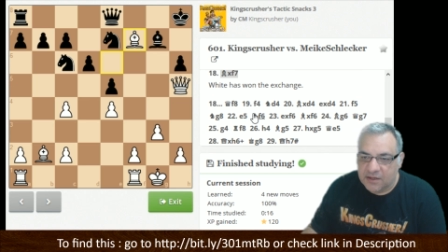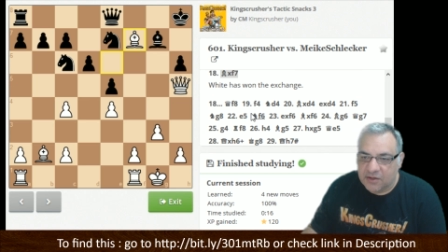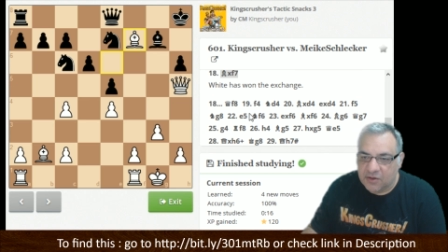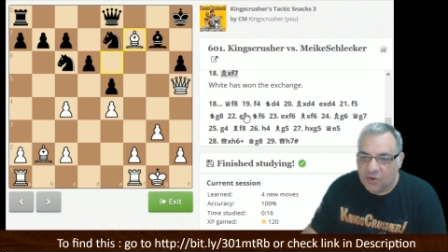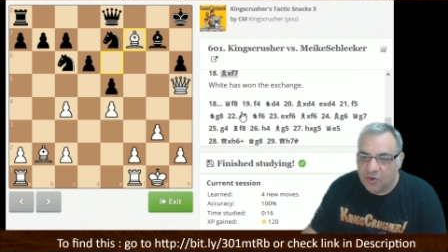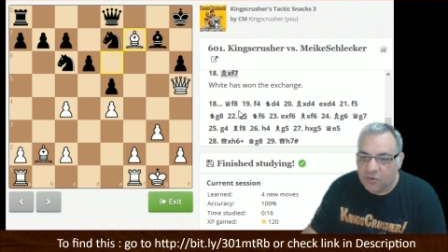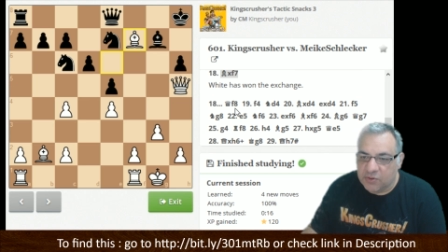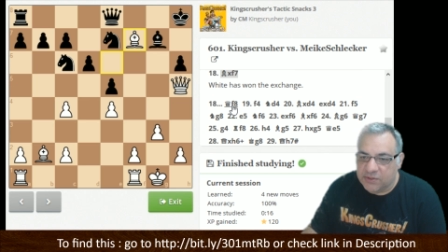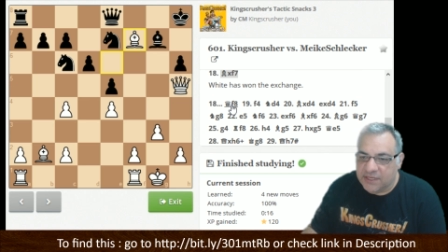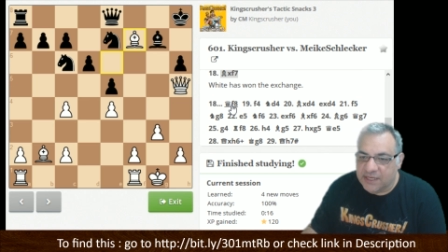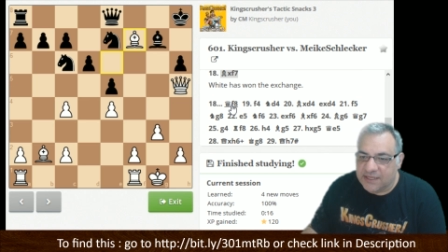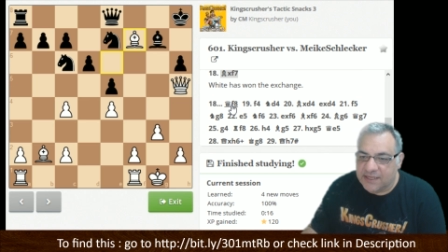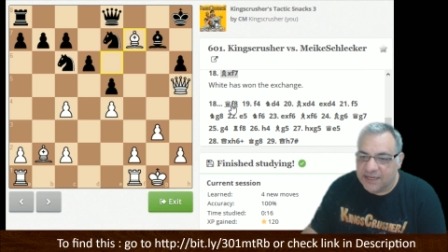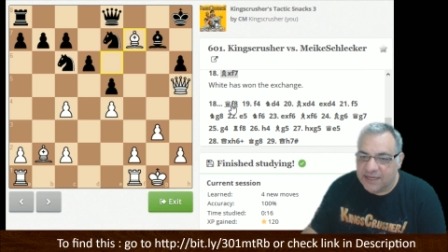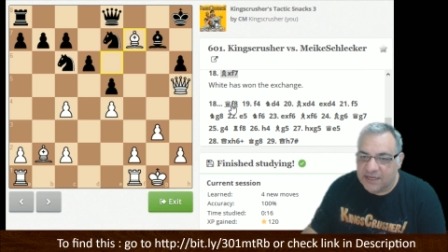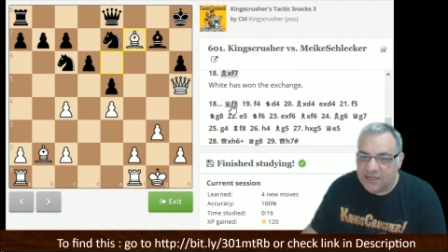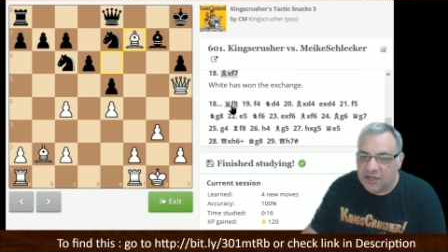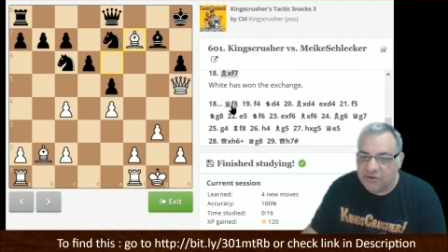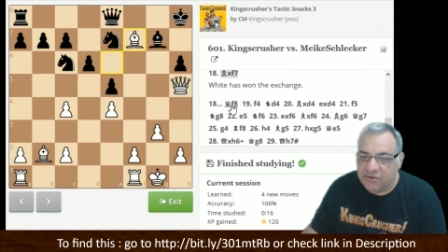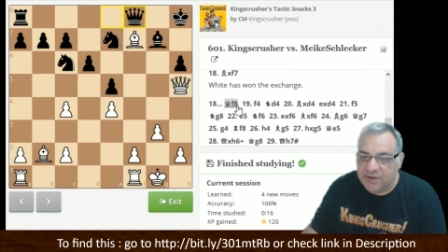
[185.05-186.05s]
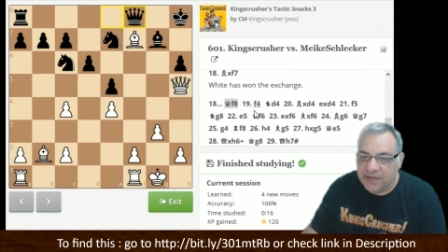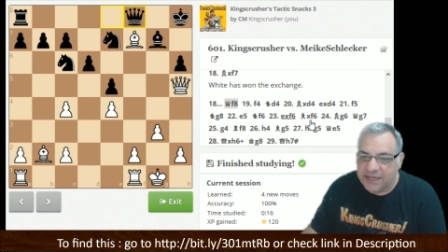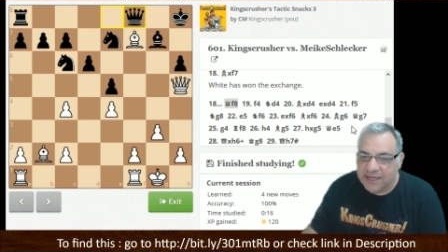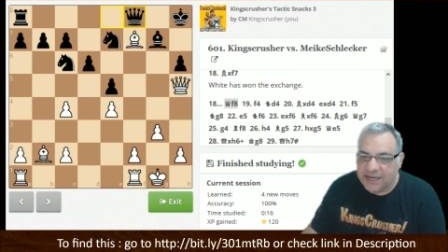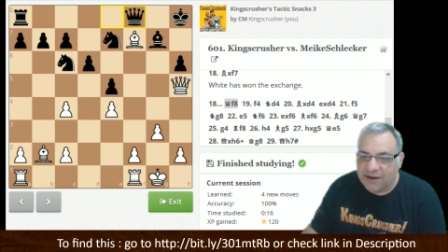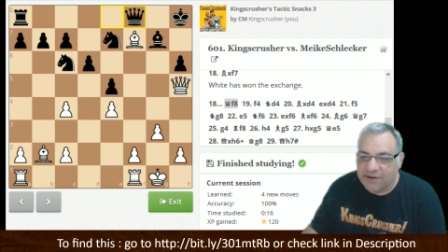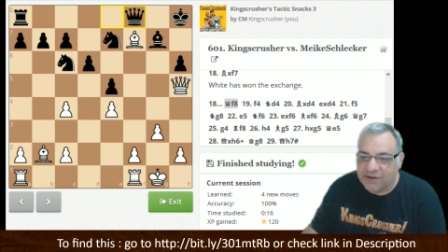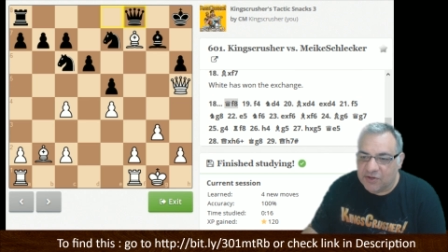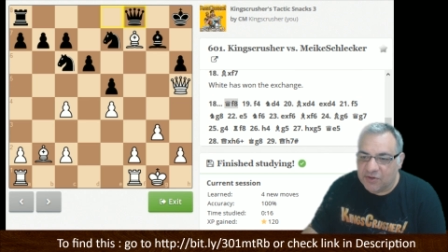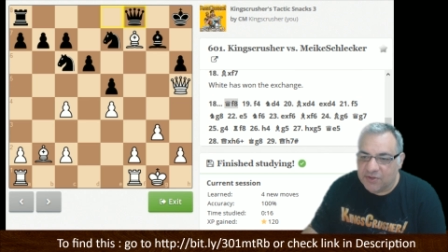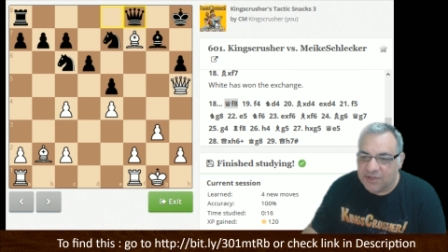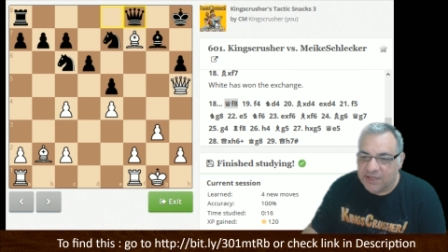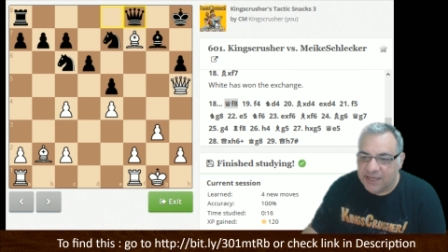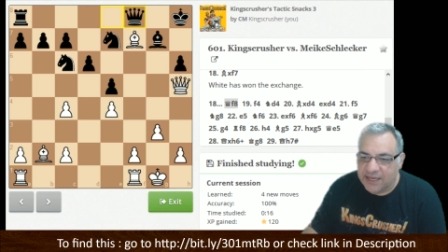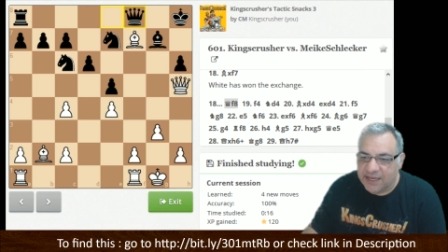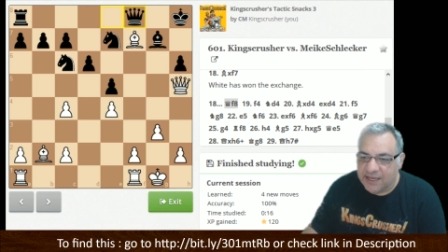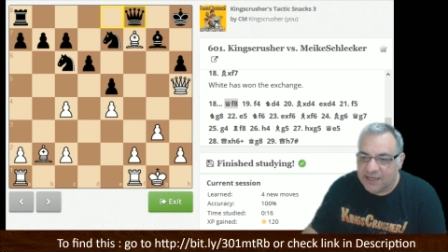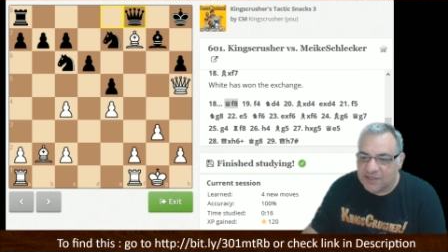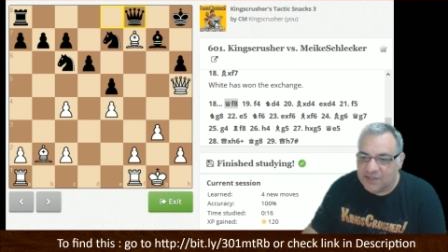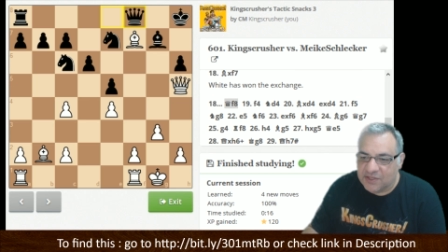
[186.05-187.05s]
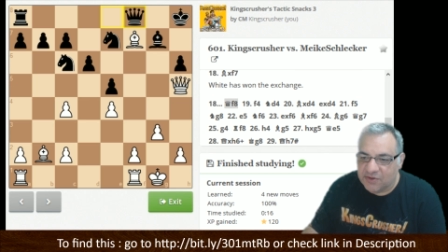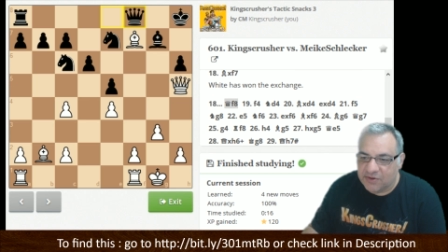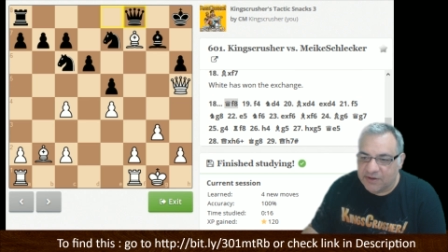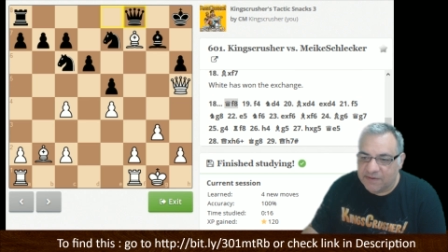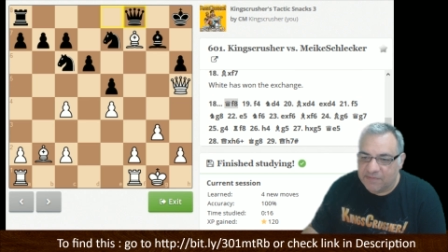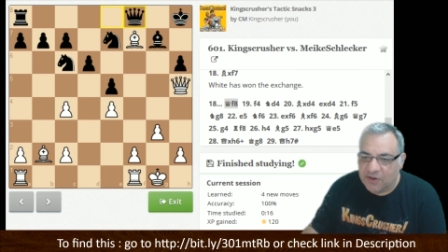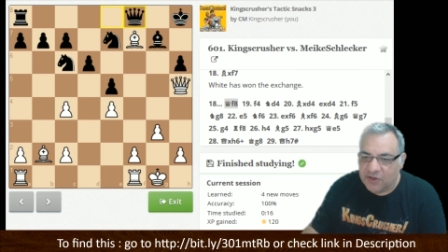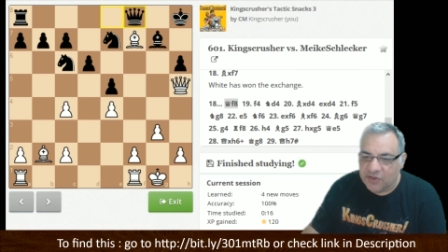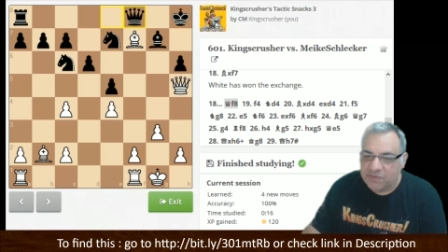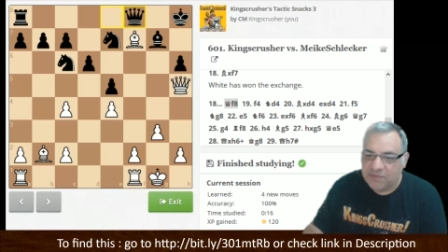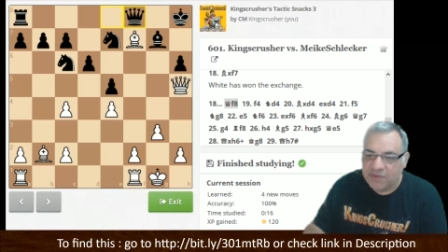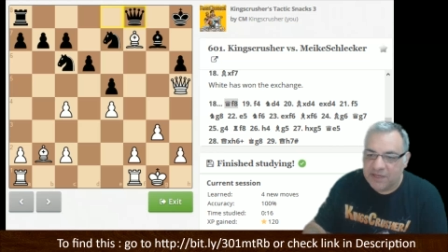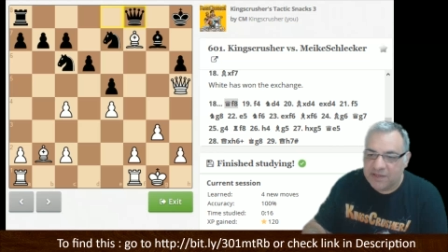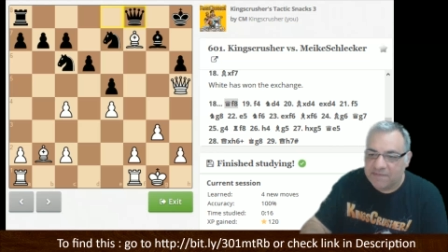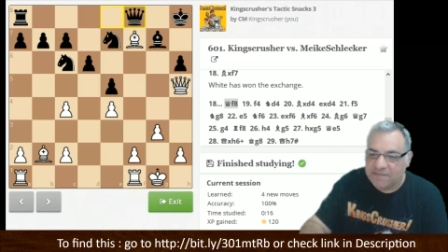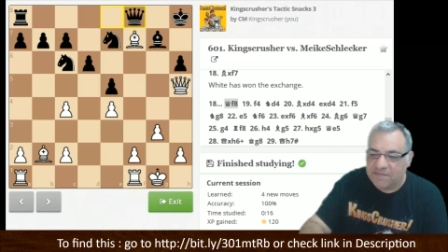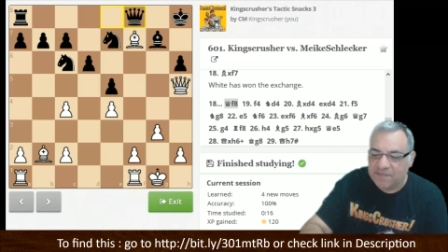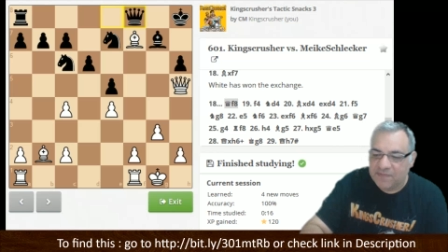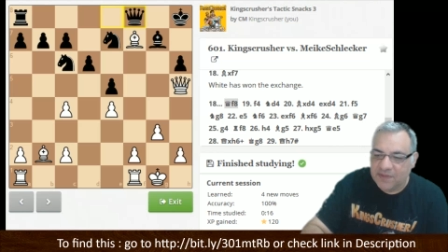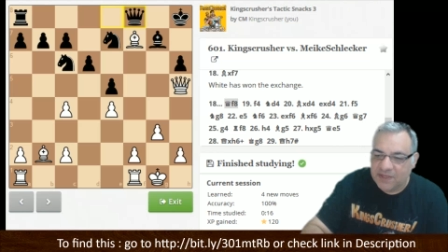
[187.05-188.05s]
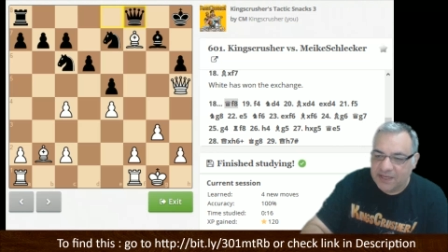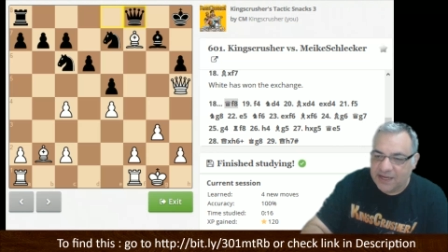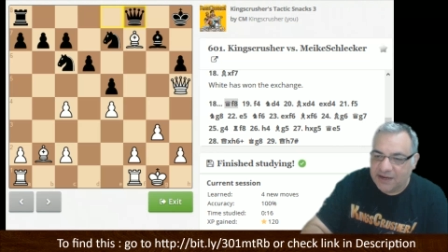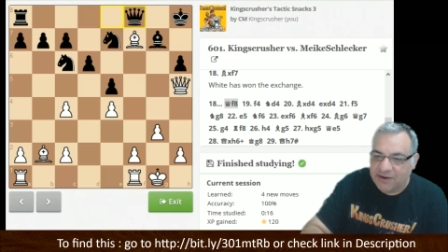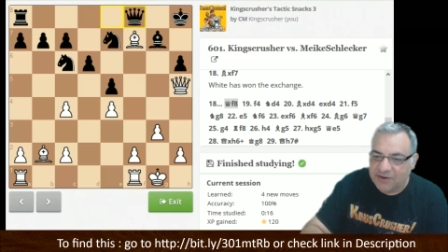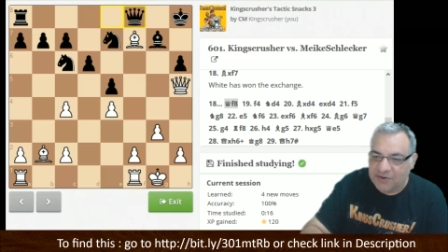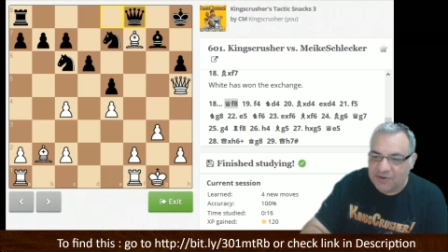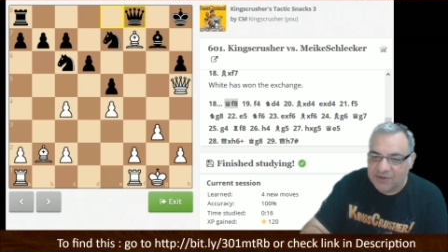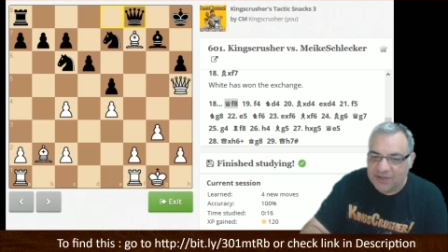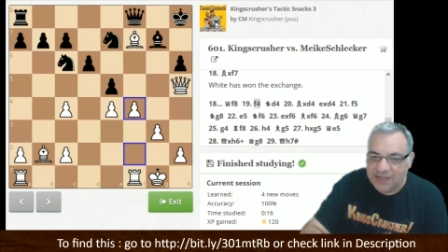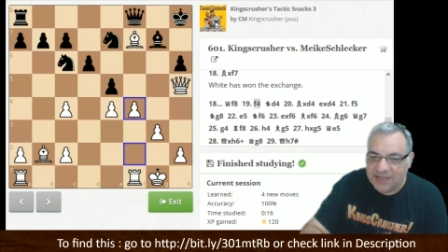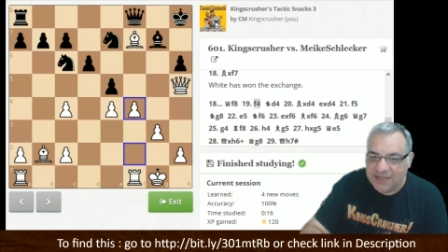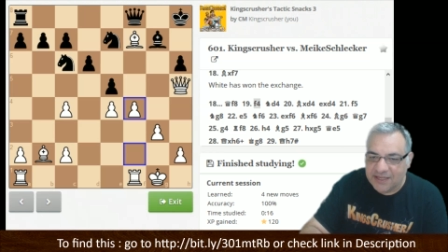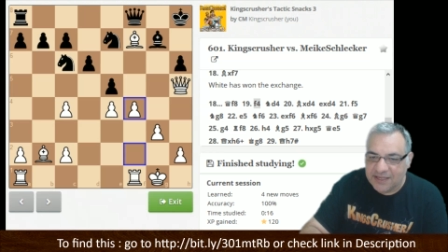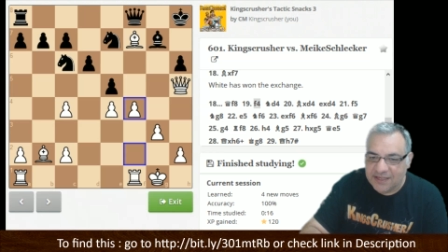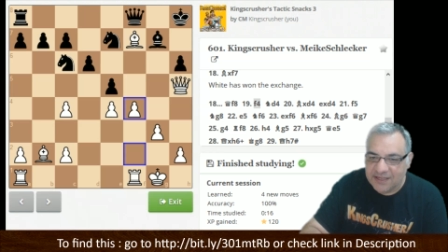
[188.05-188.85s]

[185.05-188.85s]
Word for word: or did he? No, it carried on here. Sorry, pardon me. Carried on here,